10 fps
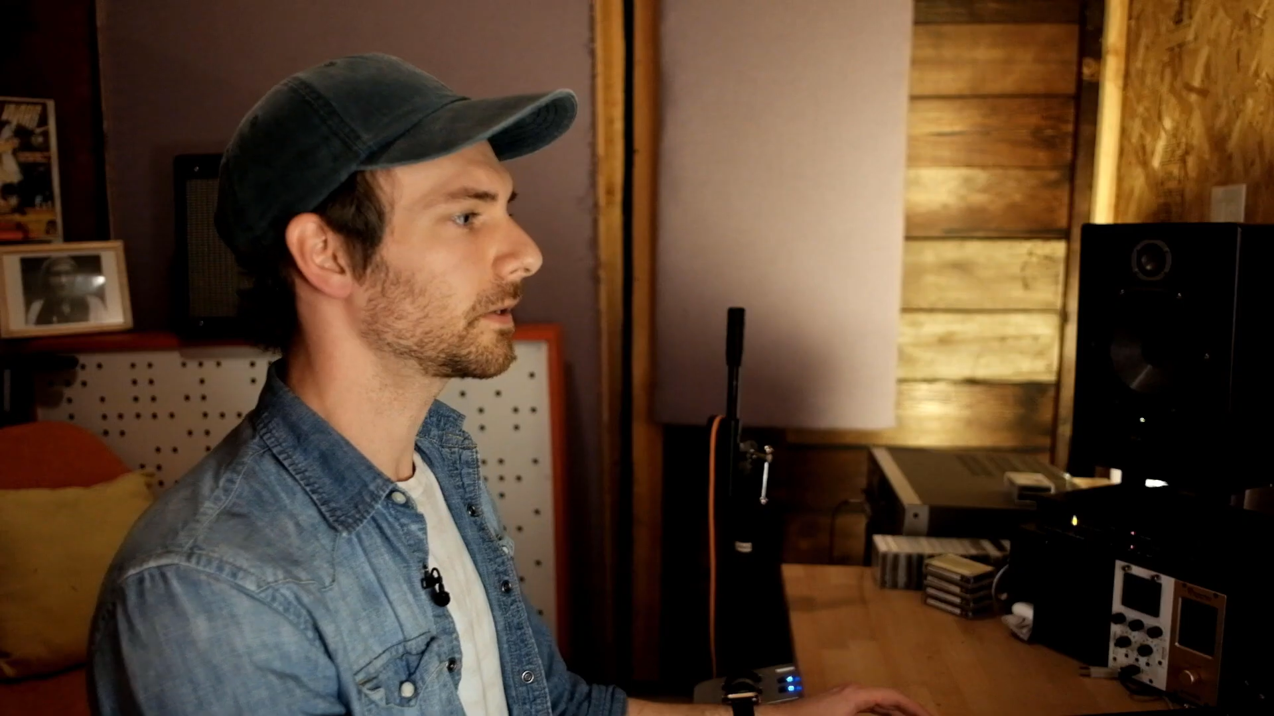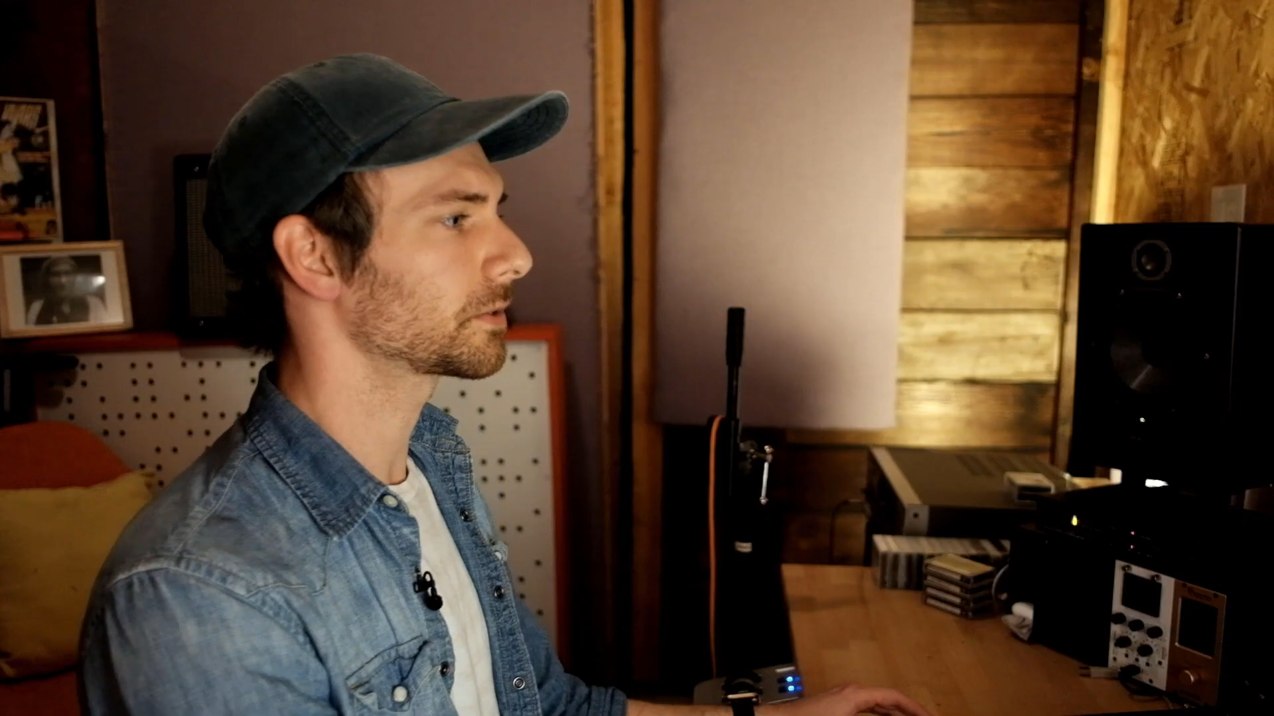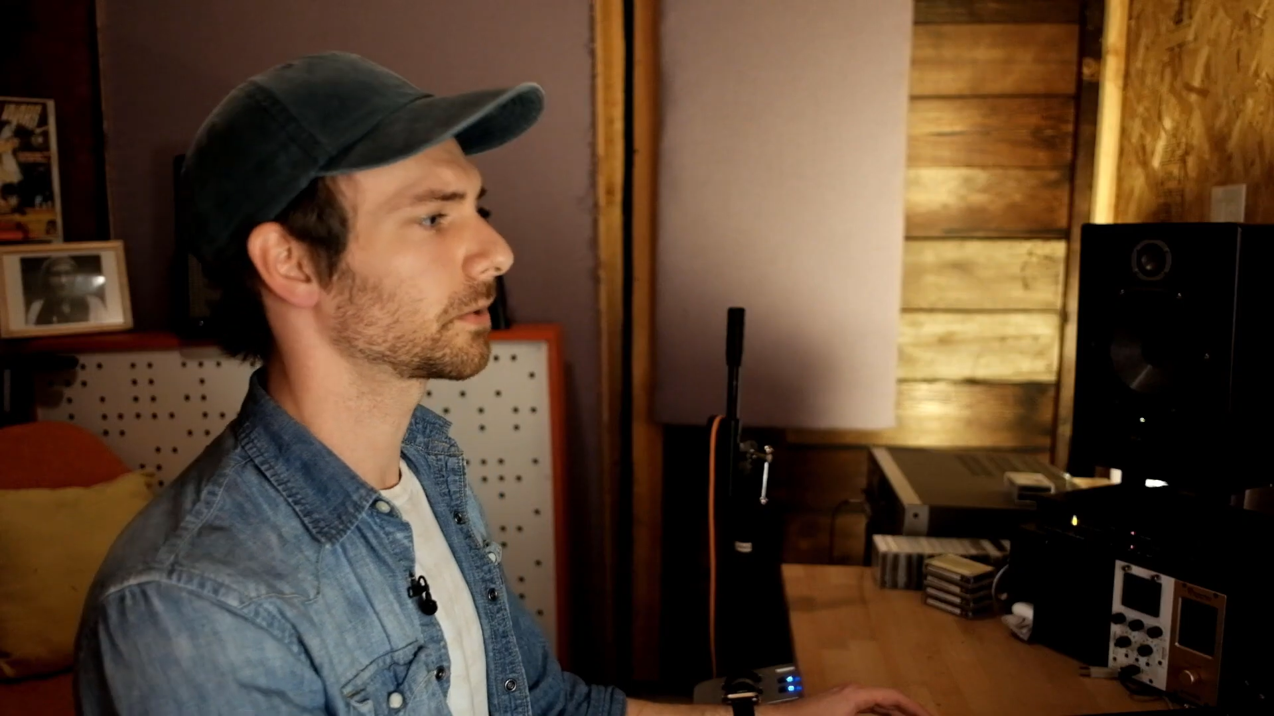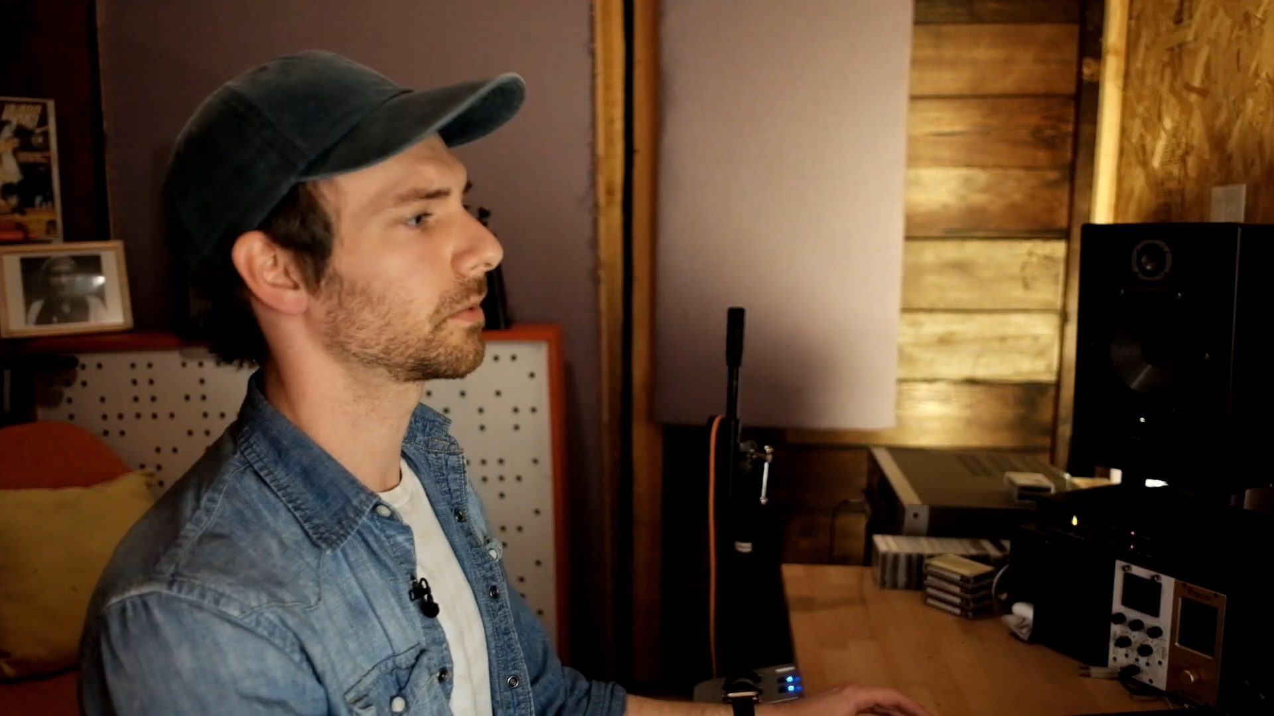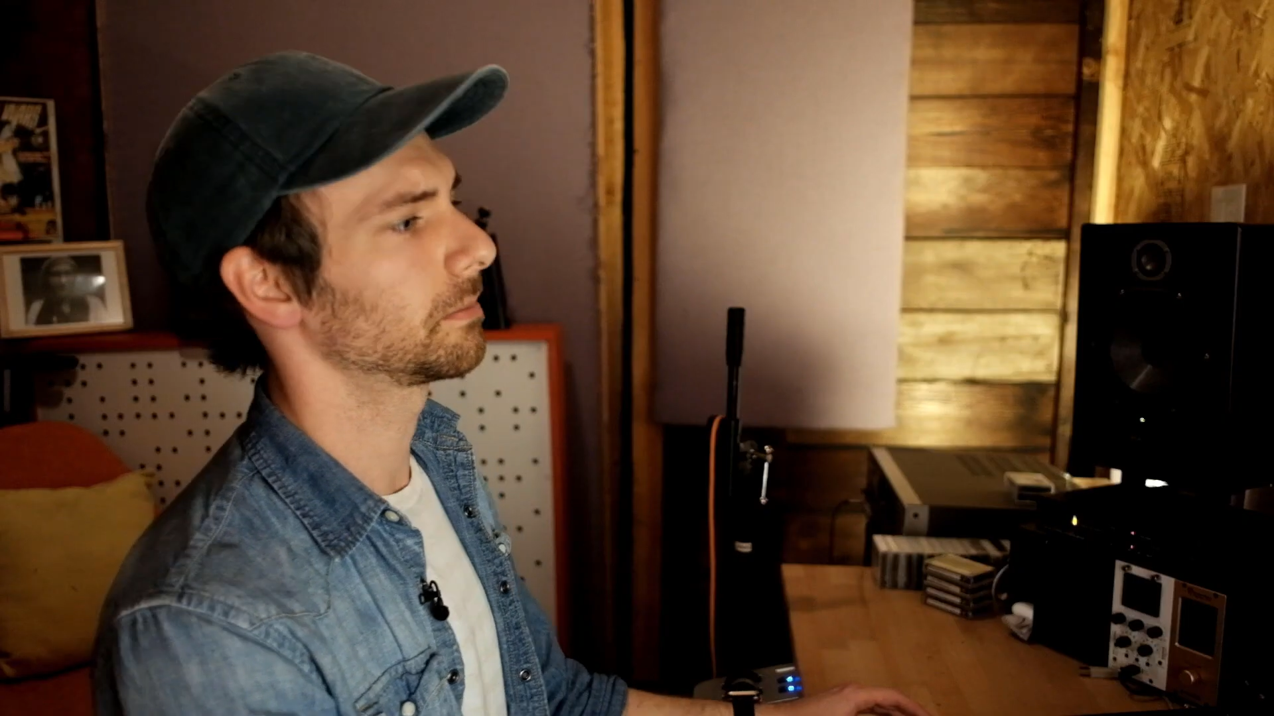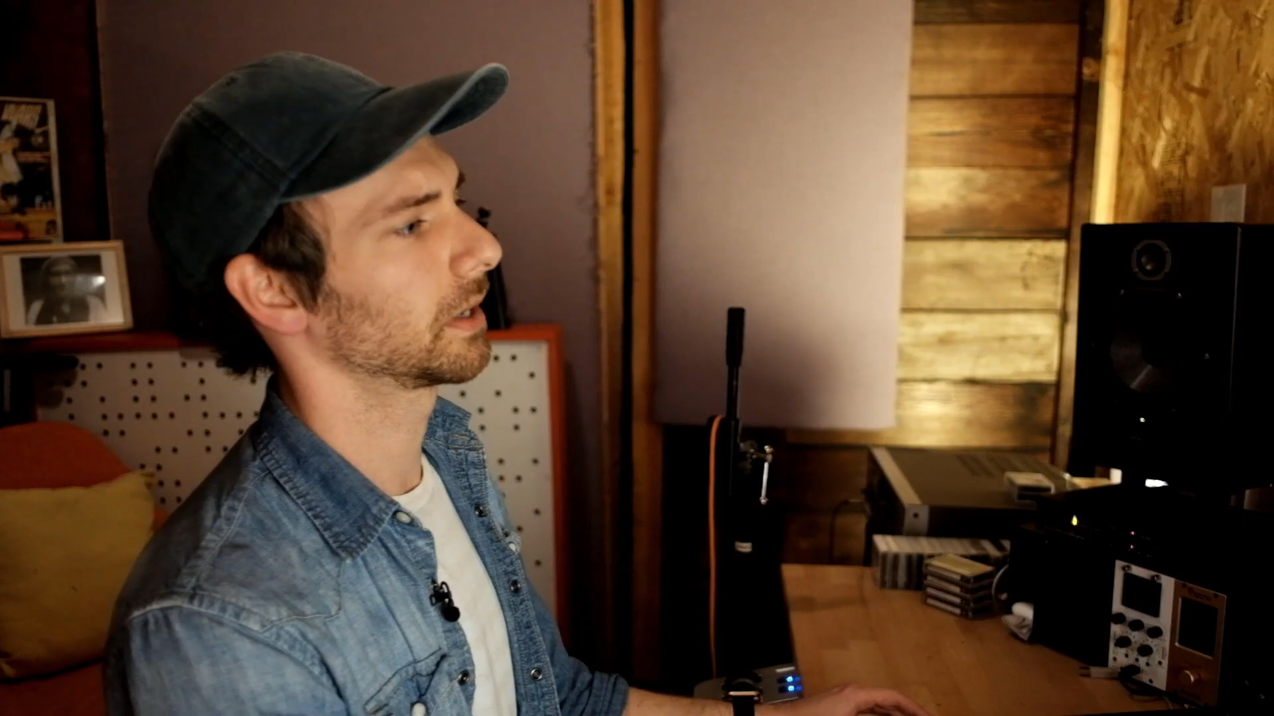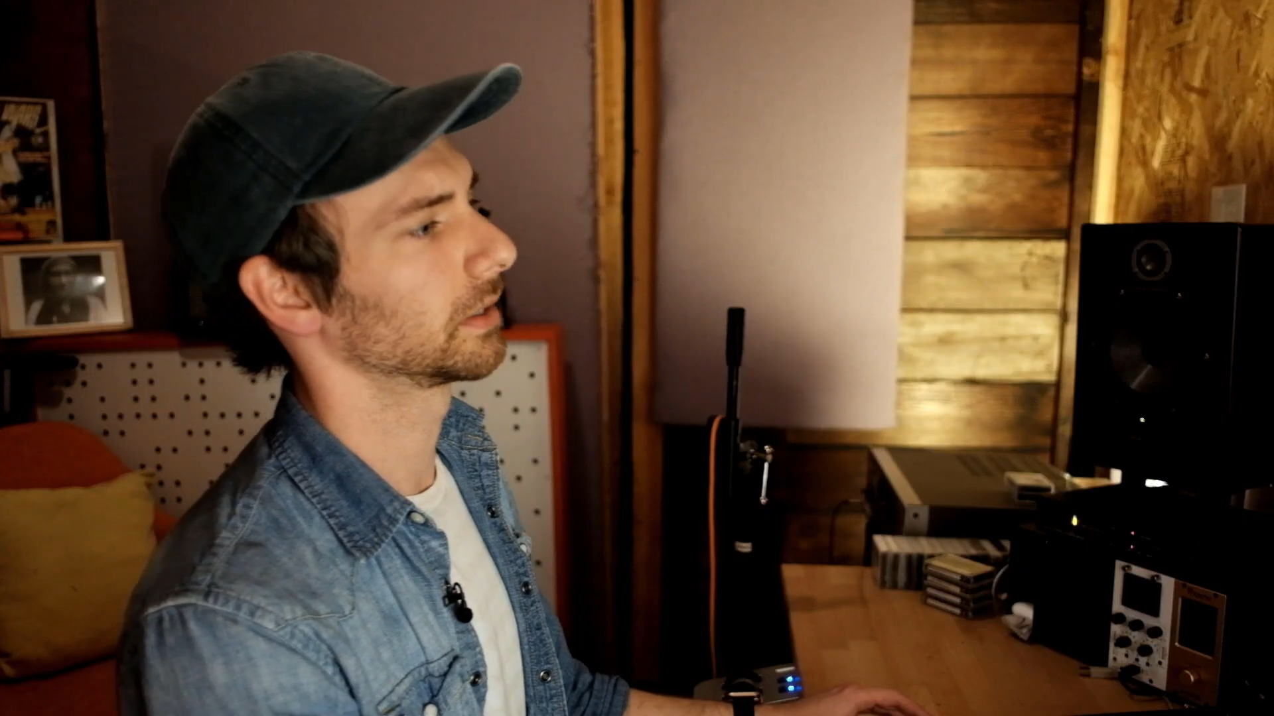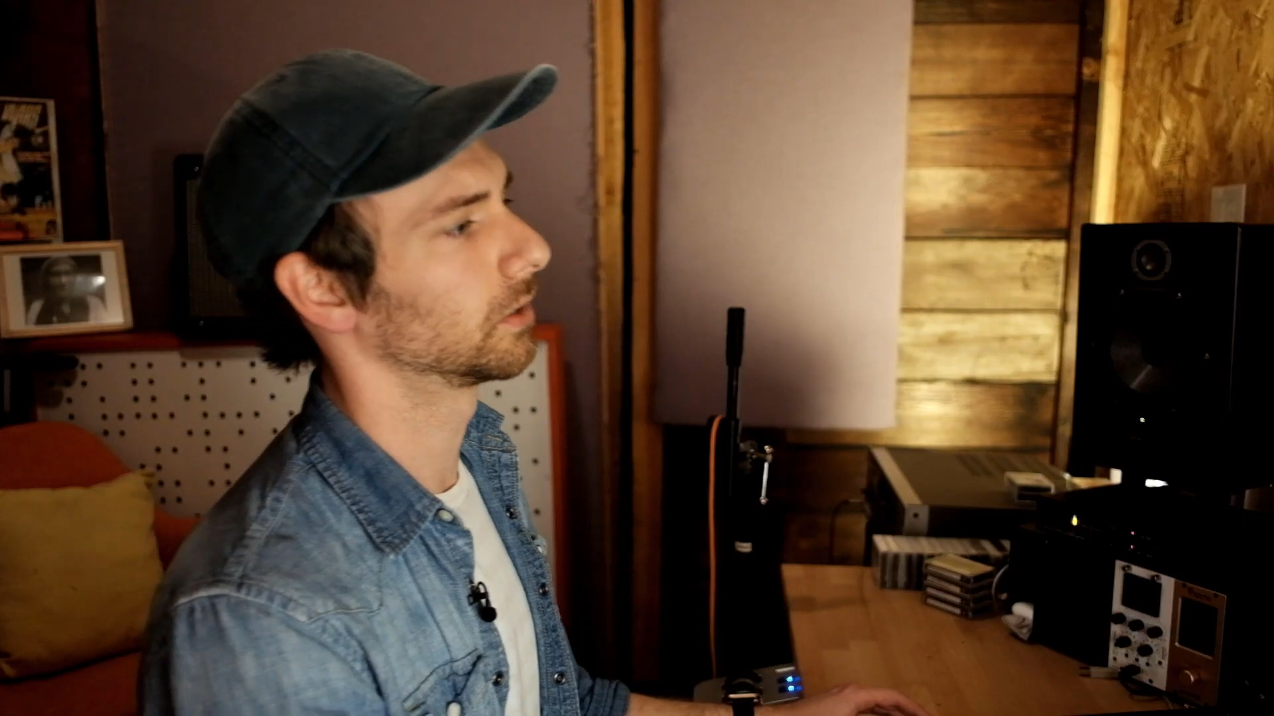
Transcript: So what my